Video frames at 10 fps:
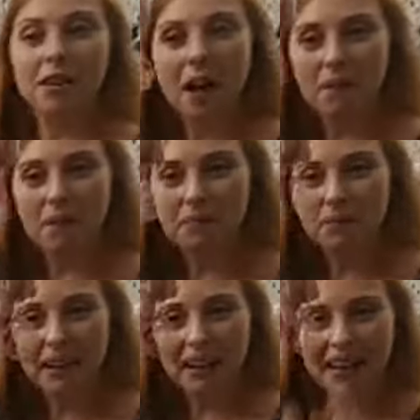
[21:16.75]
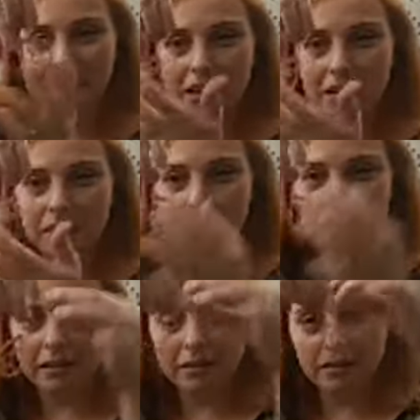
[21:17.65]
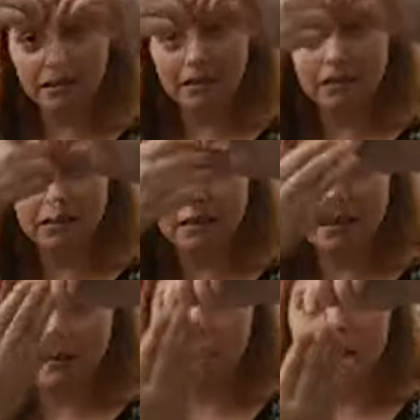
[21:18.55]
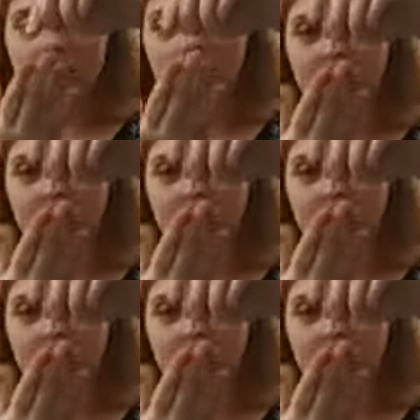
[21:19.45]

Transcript: you got this, there we go, there we go.